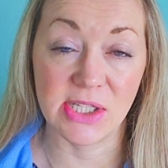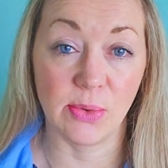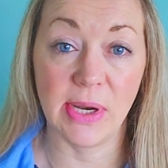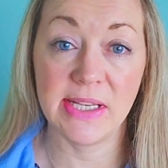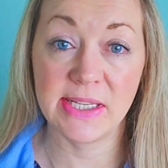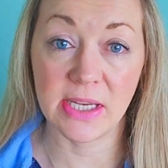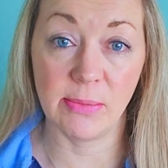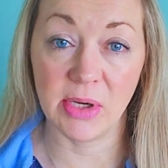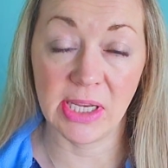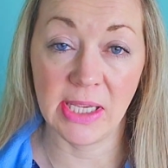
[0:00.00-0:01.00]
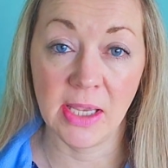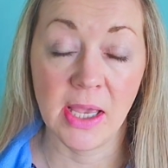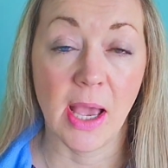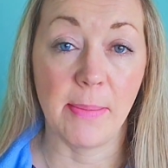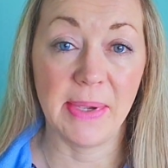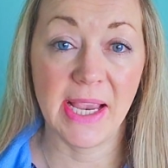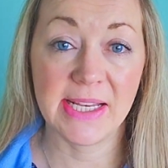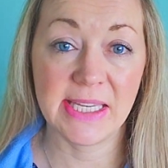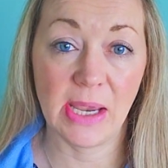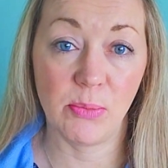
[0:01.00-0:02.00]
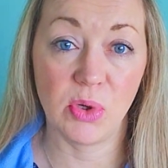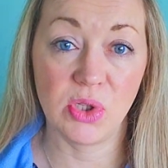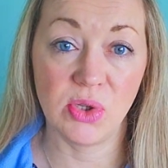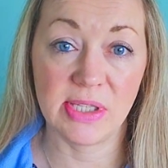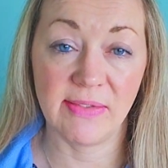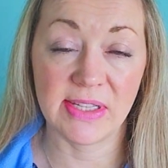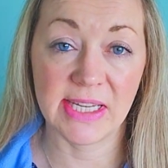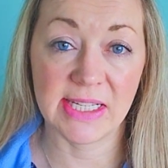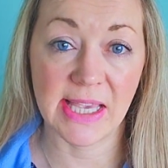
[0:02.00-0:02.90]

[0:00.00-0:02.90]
So in summary, a BSEN 1276